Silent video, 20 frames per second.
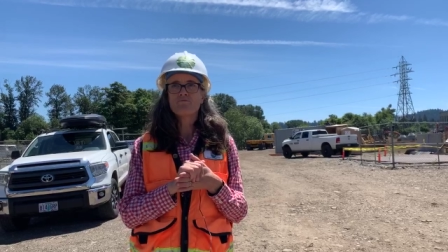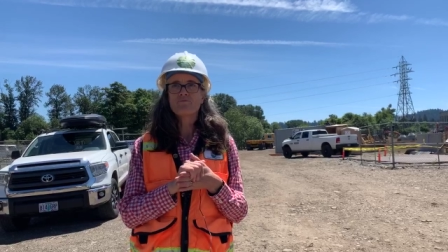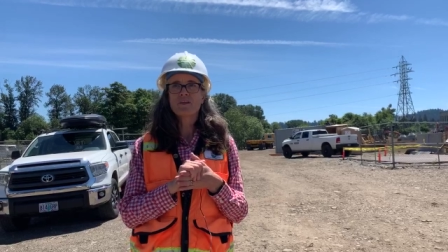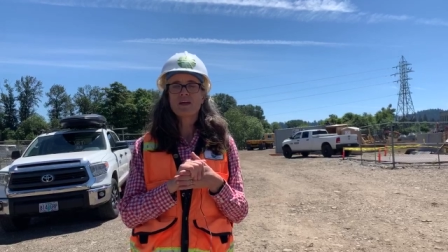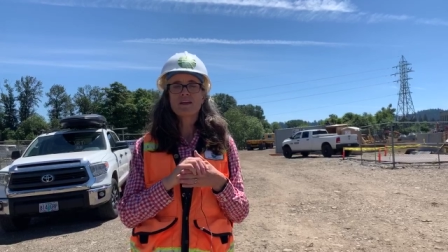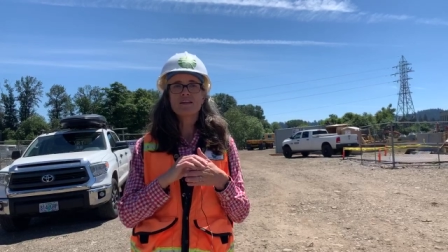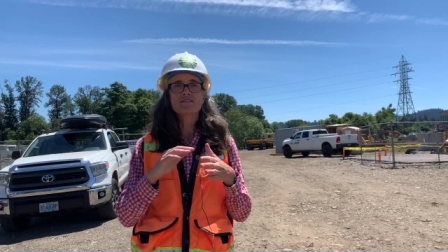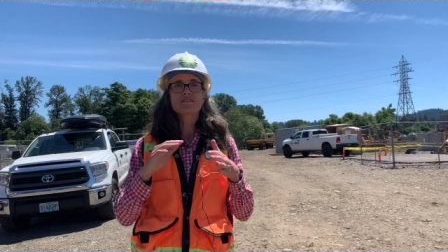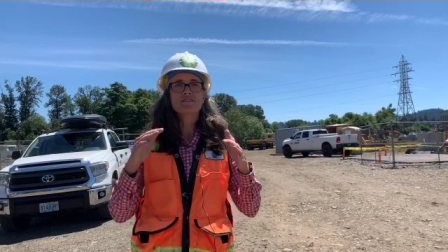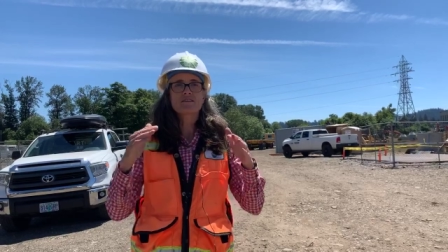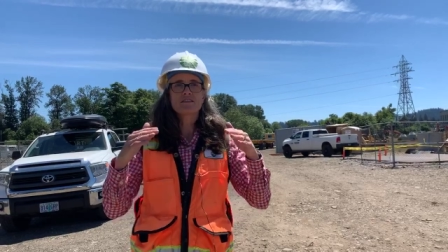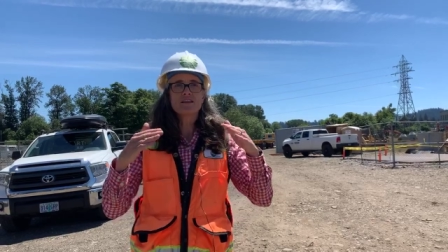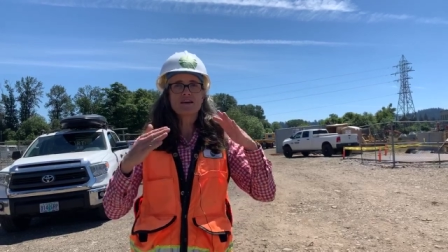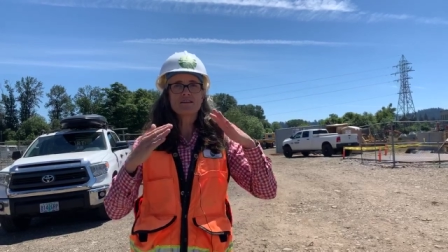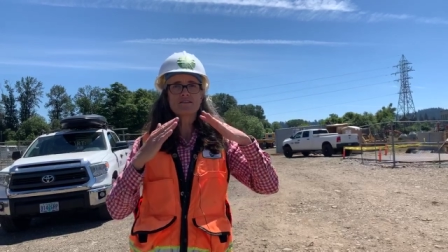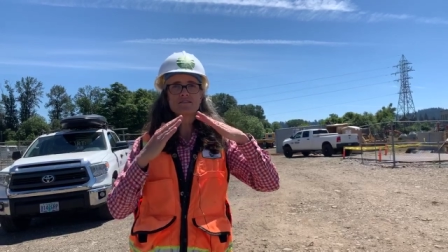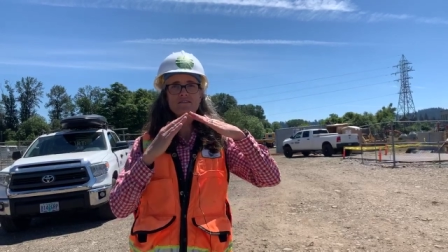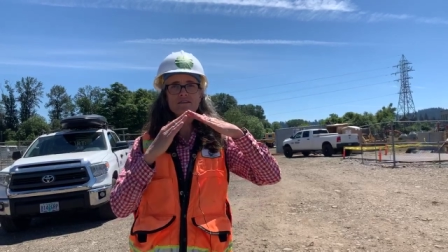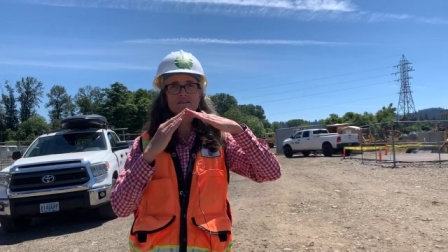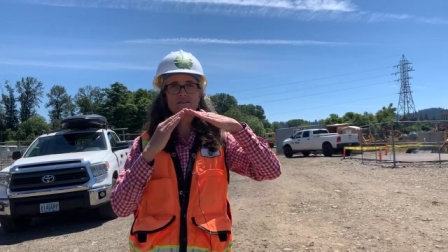it's
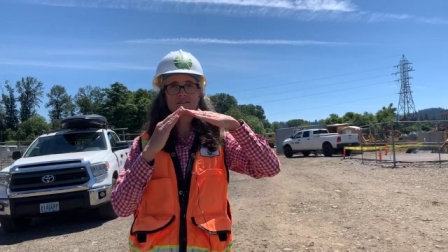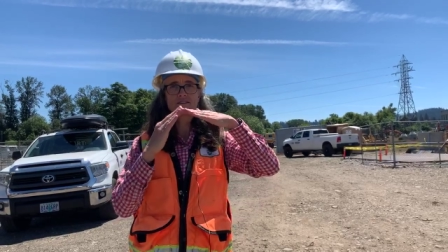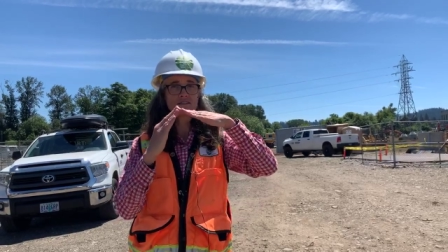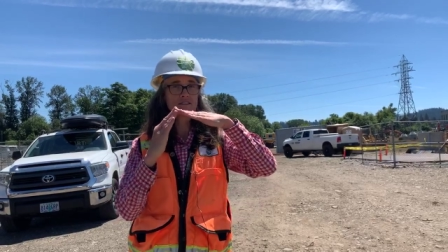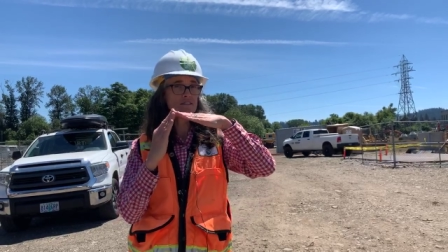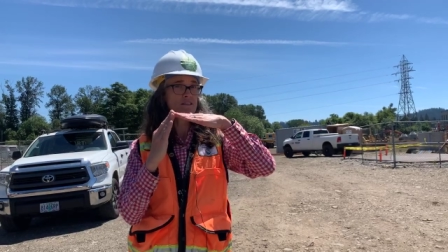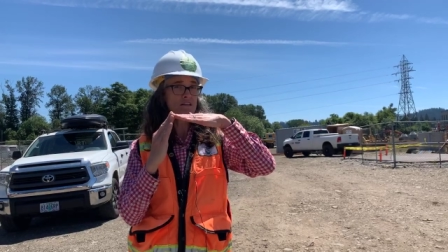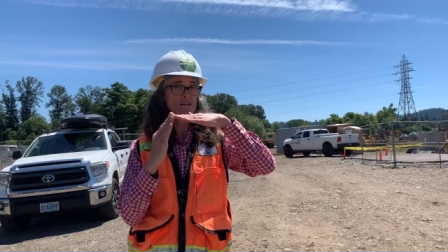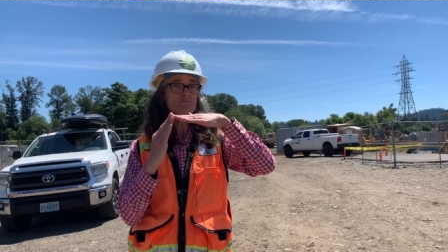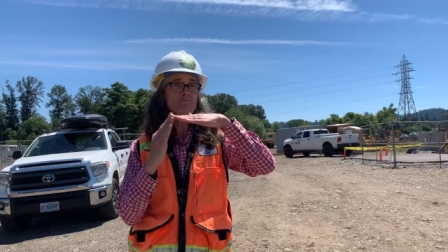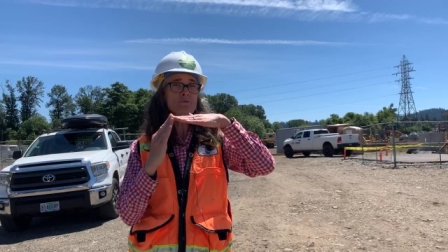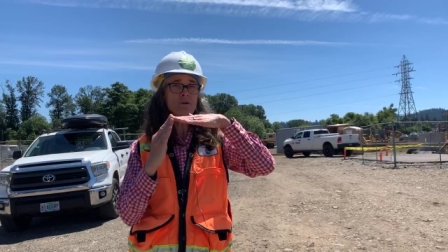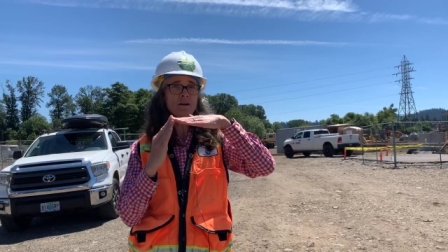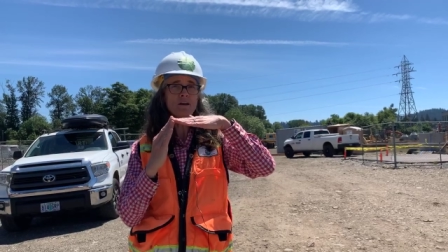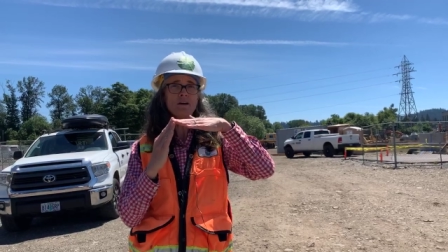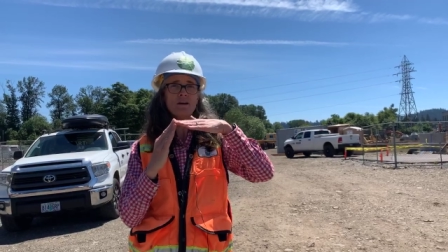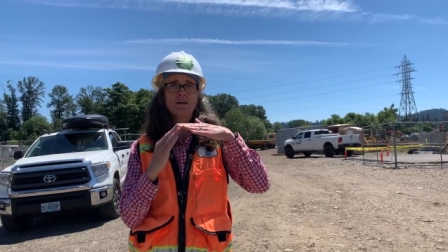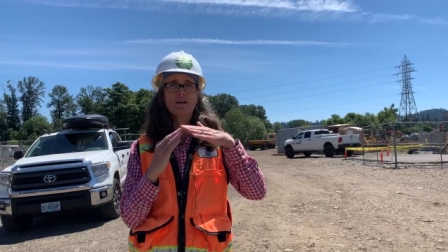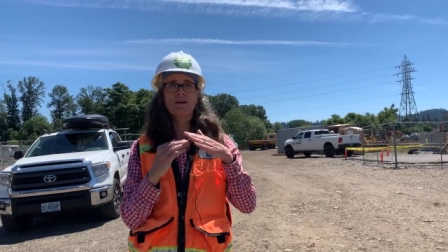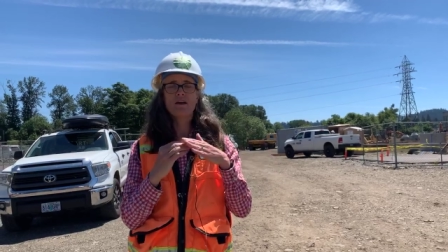less steep.
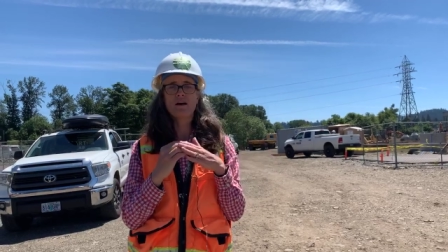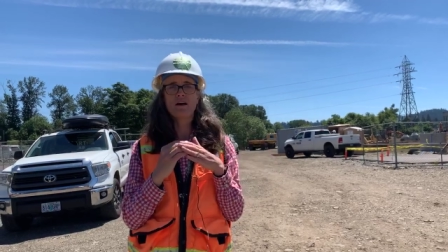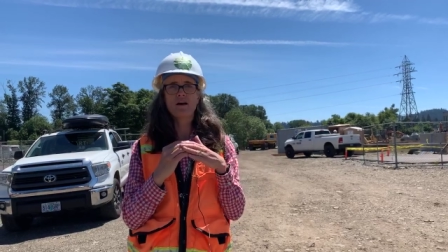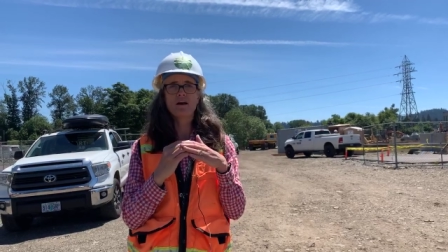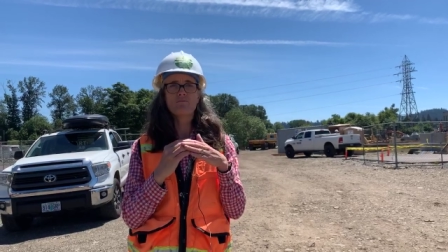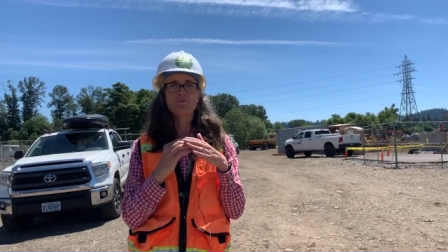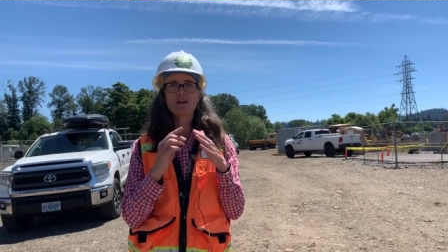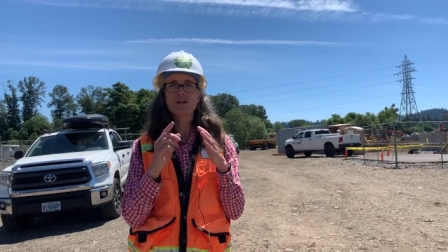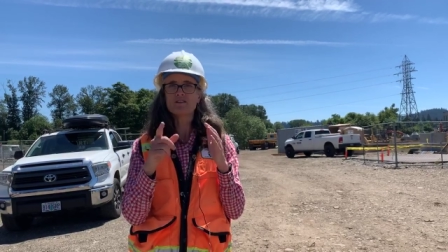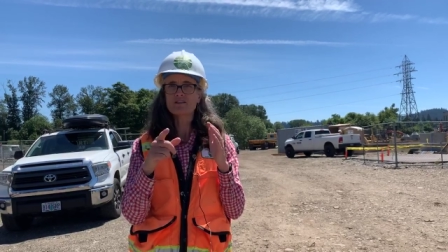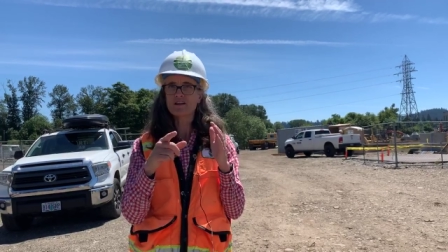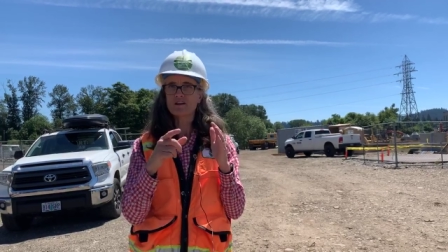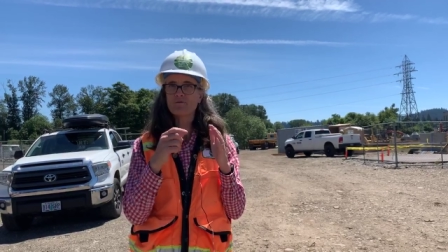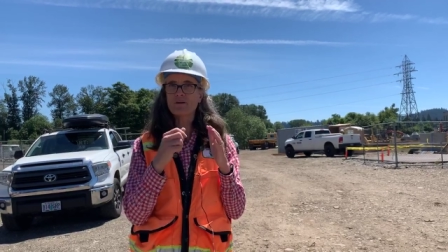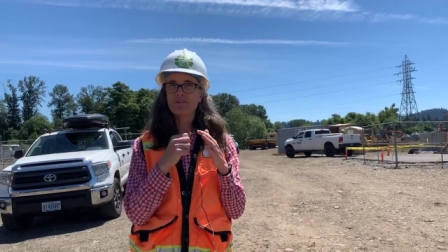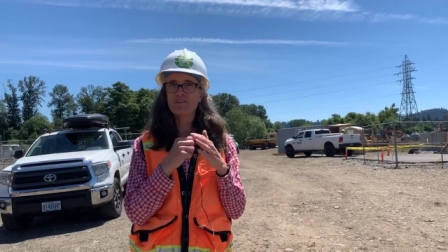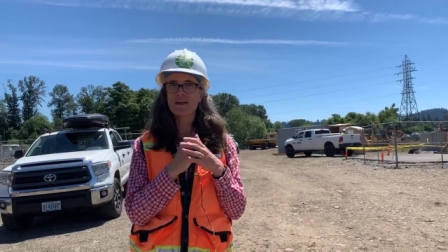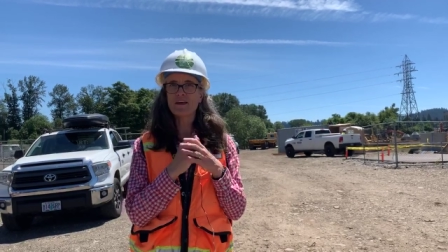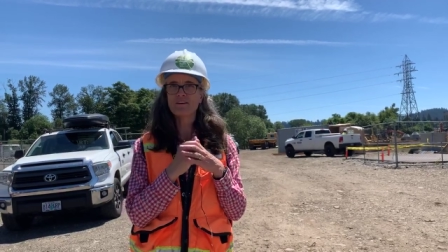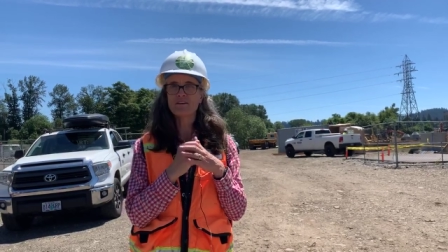And I'll talk
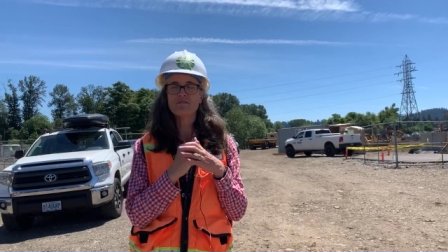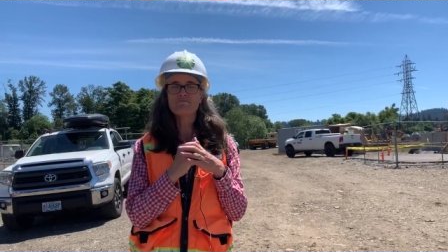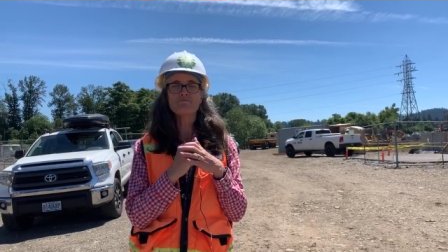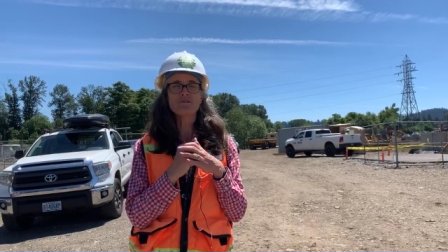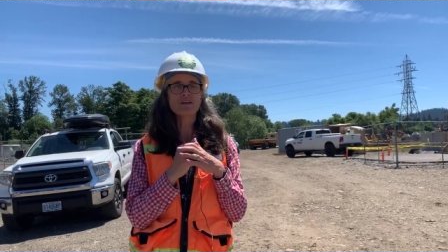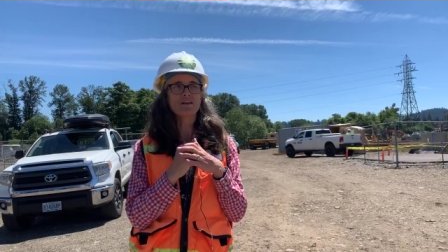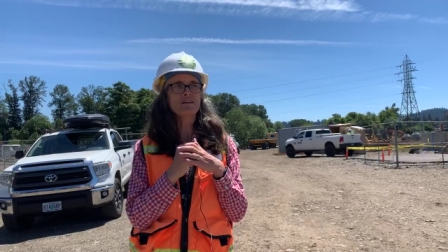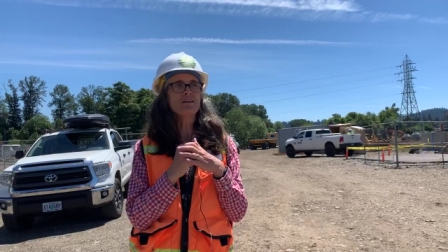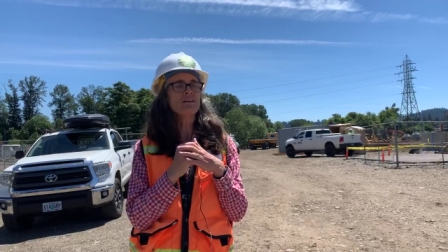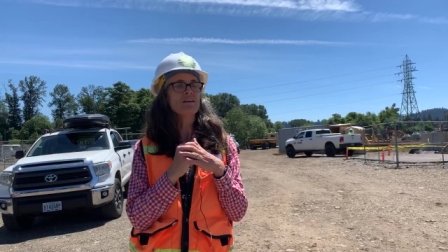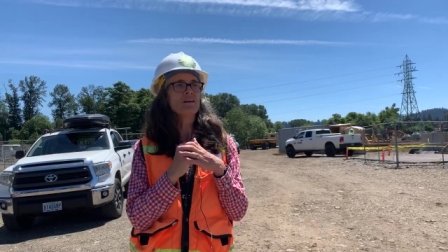about that in a minute.